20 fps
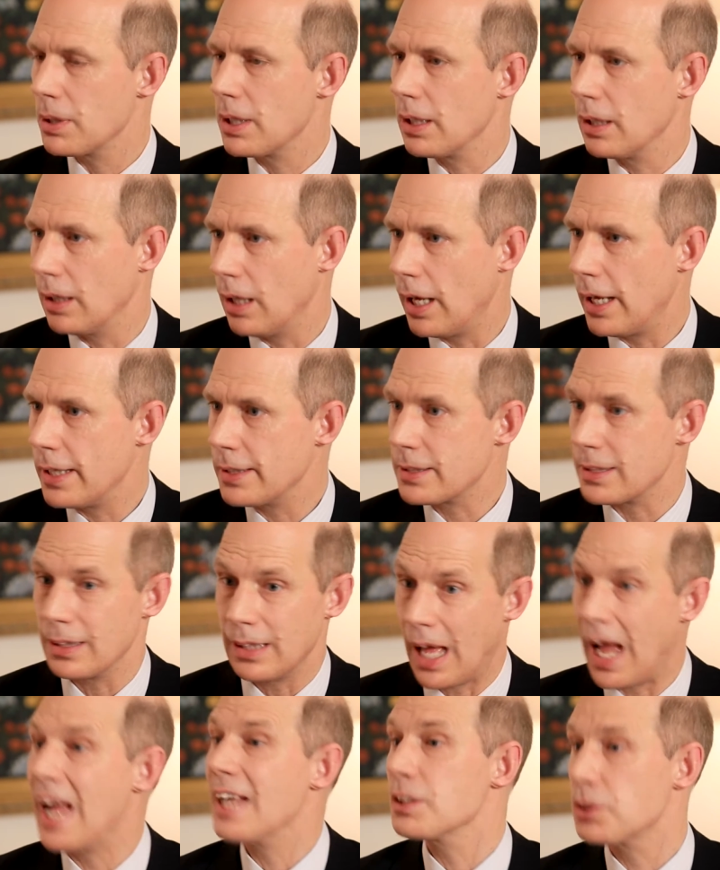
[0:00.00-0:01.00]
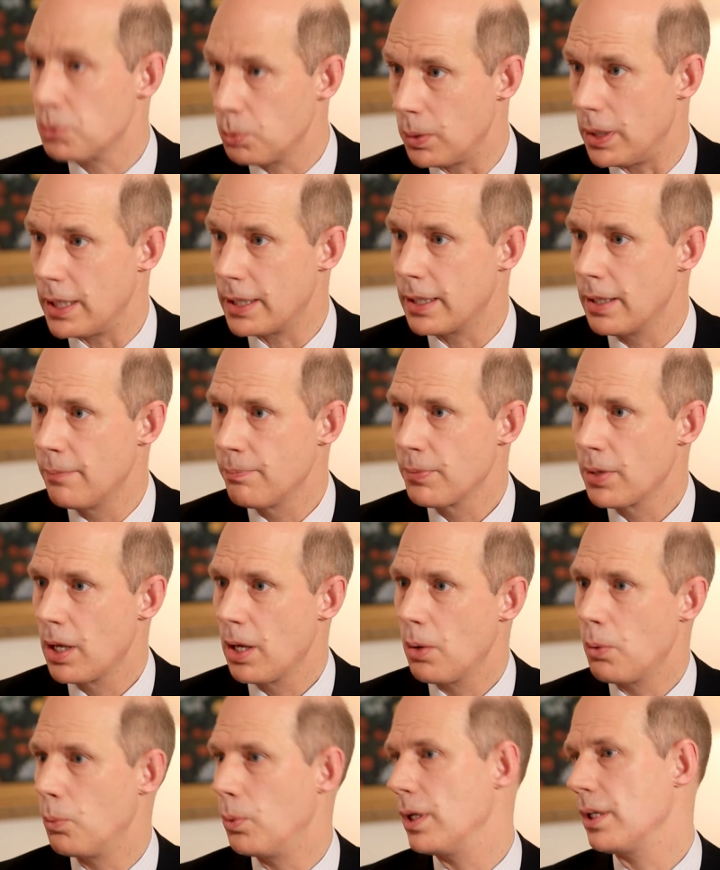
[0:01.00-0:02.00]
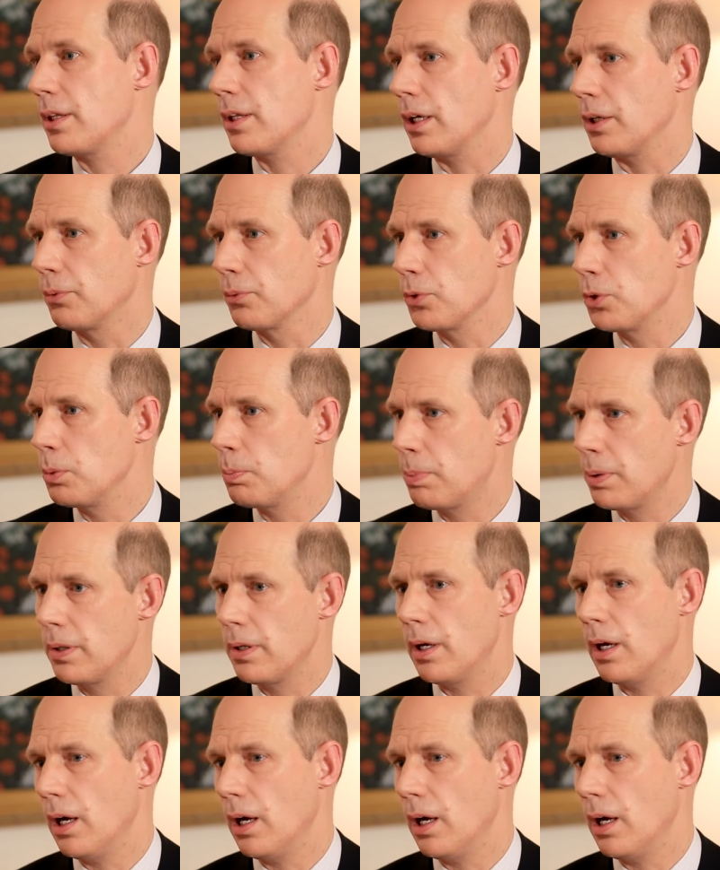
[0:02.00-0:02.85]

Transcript: alliance last week with a group